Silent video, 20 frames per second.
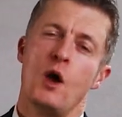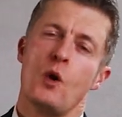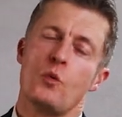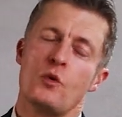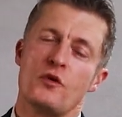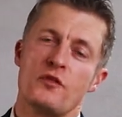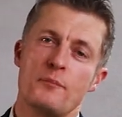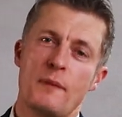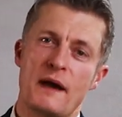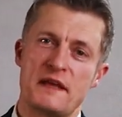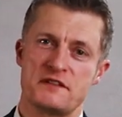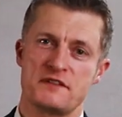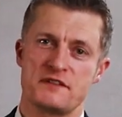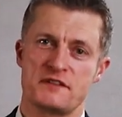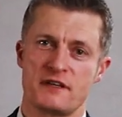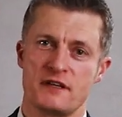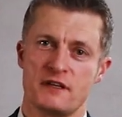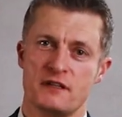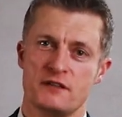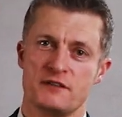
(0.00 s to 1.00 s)
With better
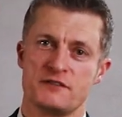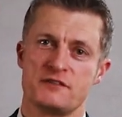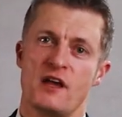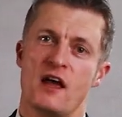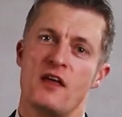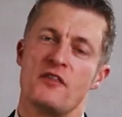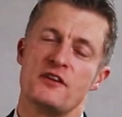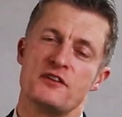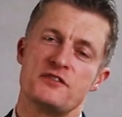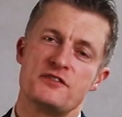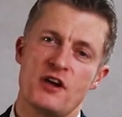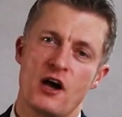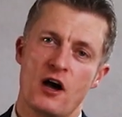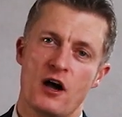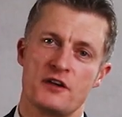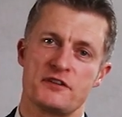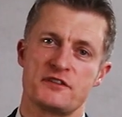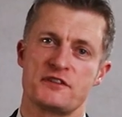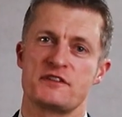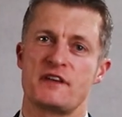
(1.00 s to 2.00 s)
skills, the
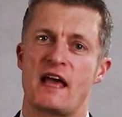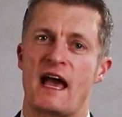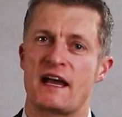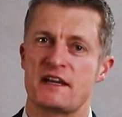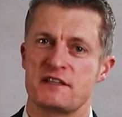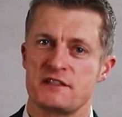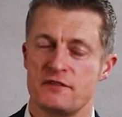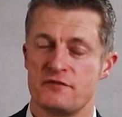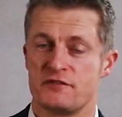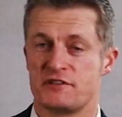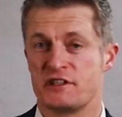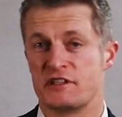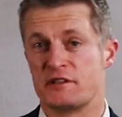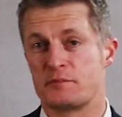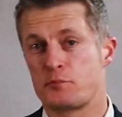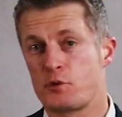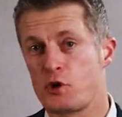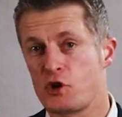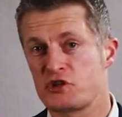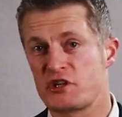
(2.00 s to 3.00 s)
tasks, activities,
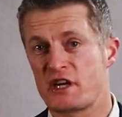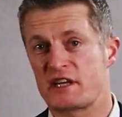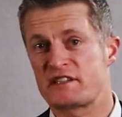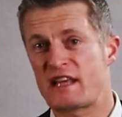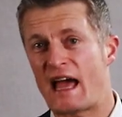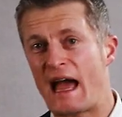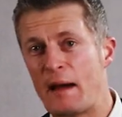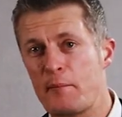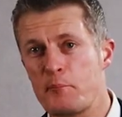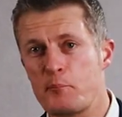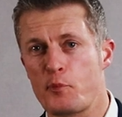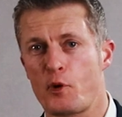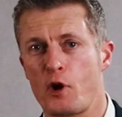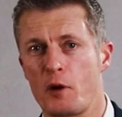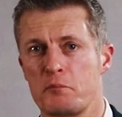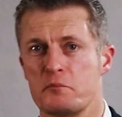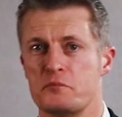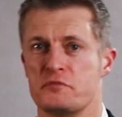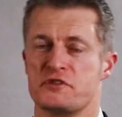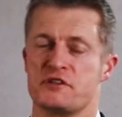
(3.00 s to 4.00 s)
projects and
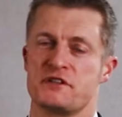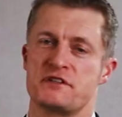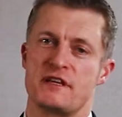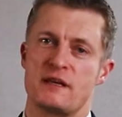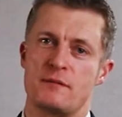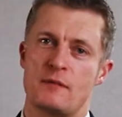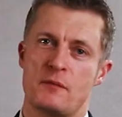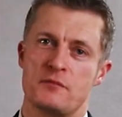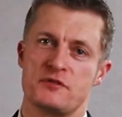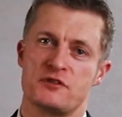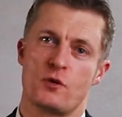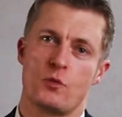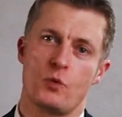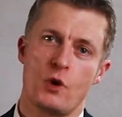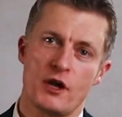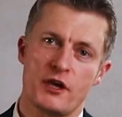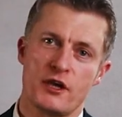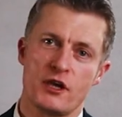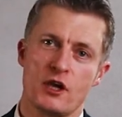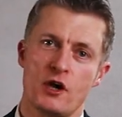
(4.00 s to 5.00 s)
problems the team members are
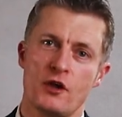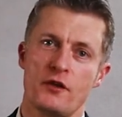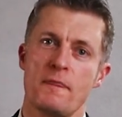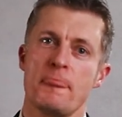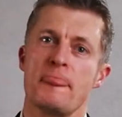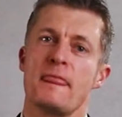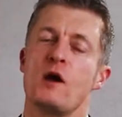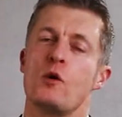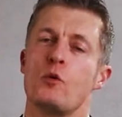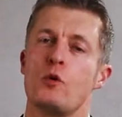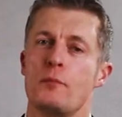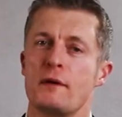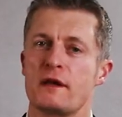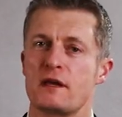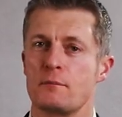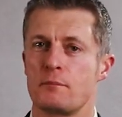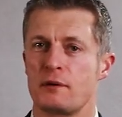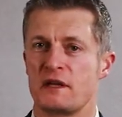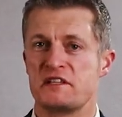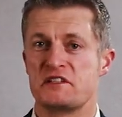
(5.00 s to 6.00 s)
working on will be
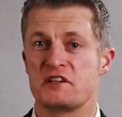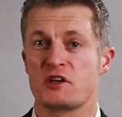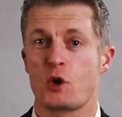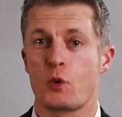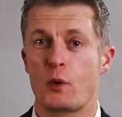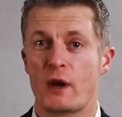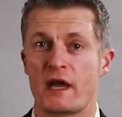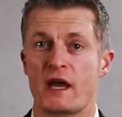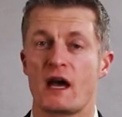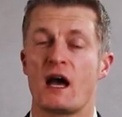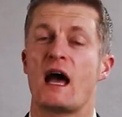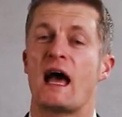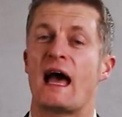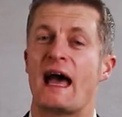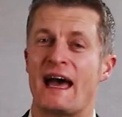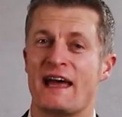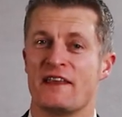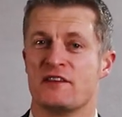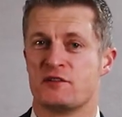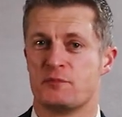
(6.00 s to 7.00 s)
completed quicker
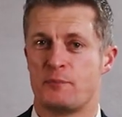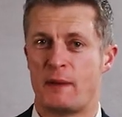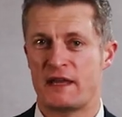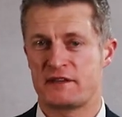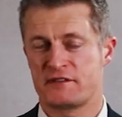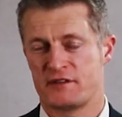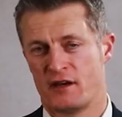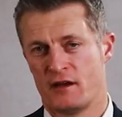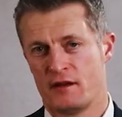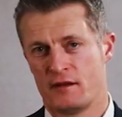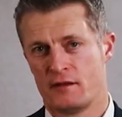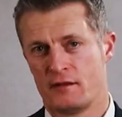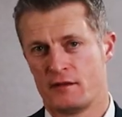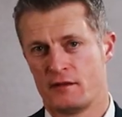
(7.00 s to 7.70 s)
and better.